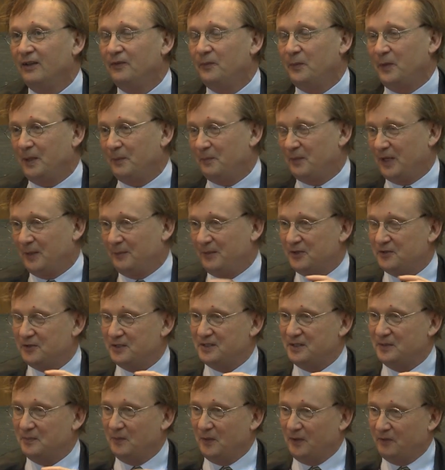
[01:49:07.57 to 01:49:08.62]
But I'm
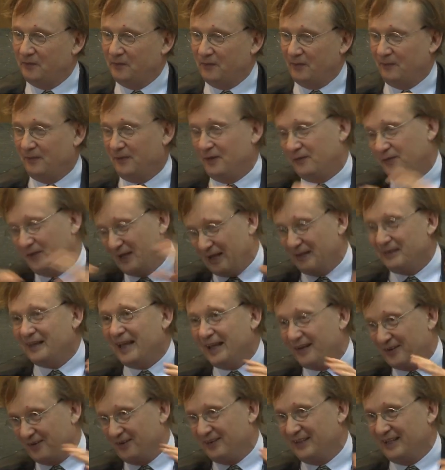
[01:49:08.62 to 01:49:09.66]
interested most. There's that
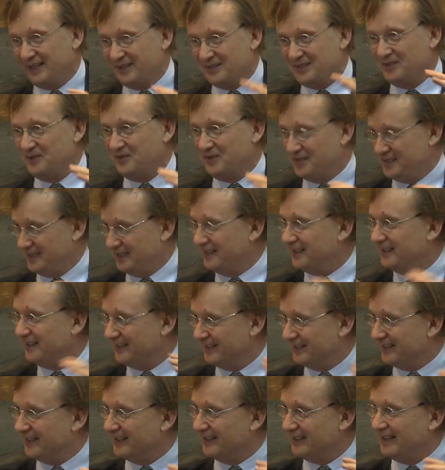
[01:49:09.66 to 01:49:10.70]
I think is interesting.
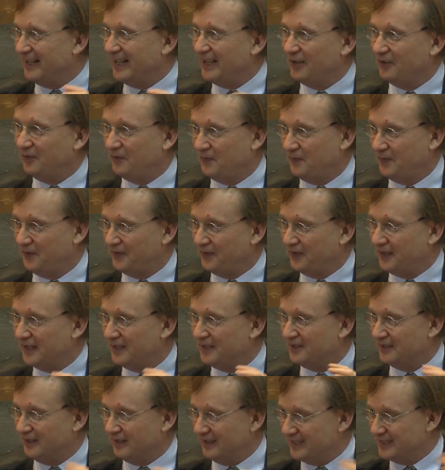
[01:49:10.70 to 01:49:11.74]
The lack of
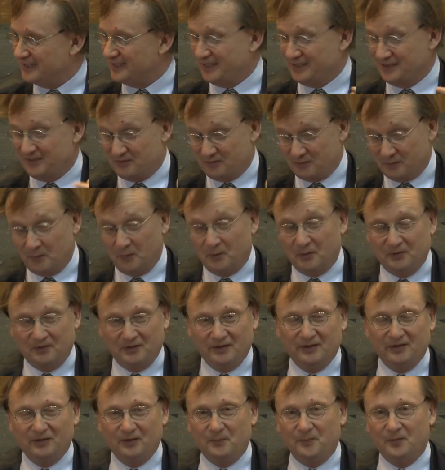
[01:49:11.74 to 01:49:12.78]
sophistication, at least as it's
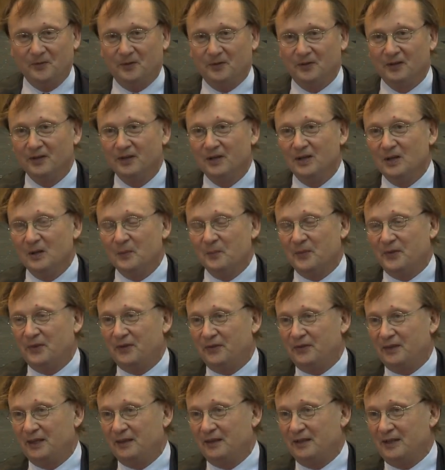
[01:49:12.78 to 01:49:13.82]
reported in this book. But the
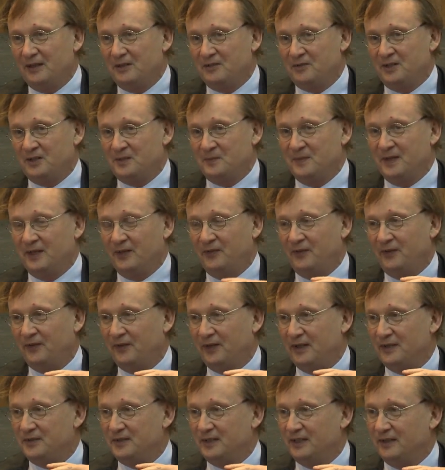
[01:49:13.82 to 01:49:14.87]
thing that interests me is this
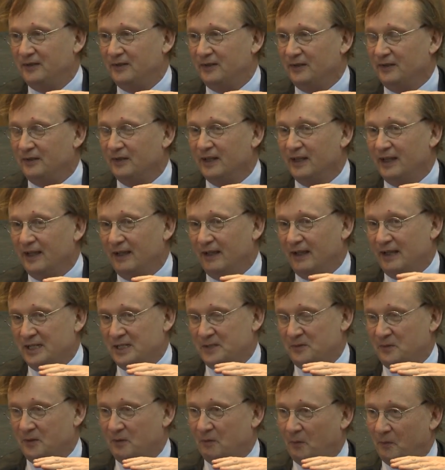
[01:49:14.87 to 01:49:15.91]
idea that, as
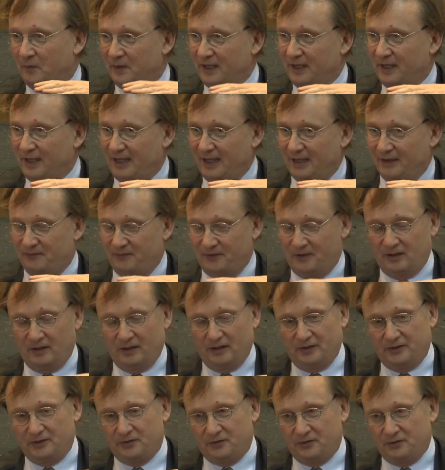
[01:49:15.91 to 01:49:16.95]
it were, what we have
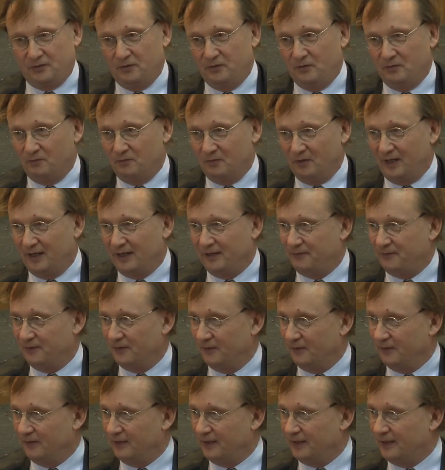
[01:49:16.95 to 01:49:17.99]
are 2
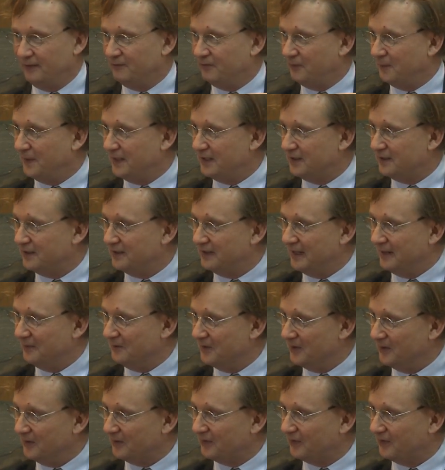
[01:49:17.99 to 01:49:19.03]
rival information
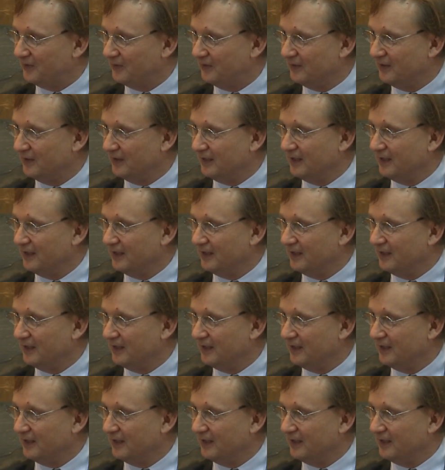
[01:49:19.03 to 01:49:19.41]
networks,